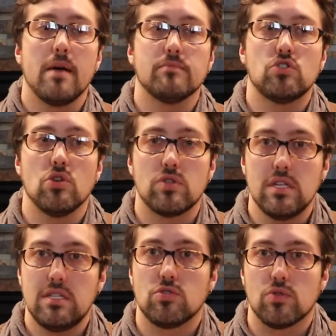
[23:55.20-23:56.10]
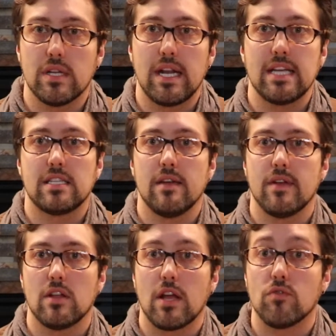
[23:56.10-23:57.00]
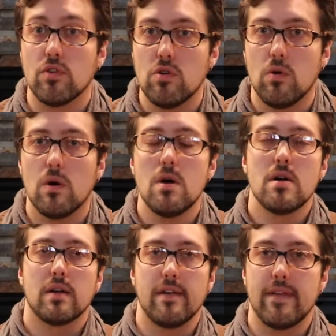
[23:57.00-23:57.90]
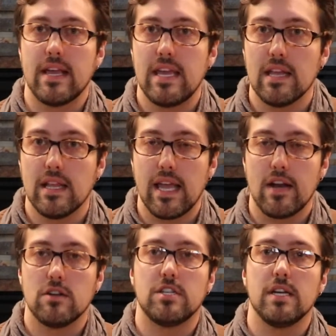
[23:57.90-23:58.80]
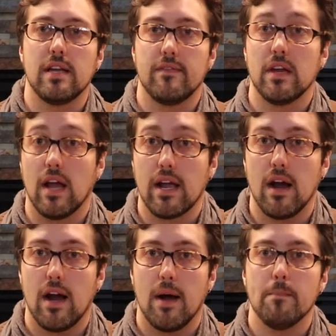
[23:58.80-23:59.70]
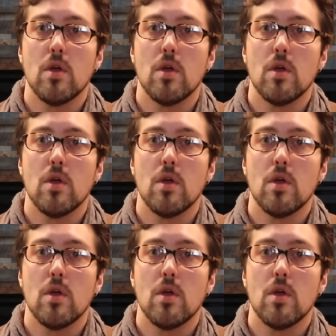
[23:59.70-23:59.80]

So this is really nice, giving like renewal, giving healing energy, giving like a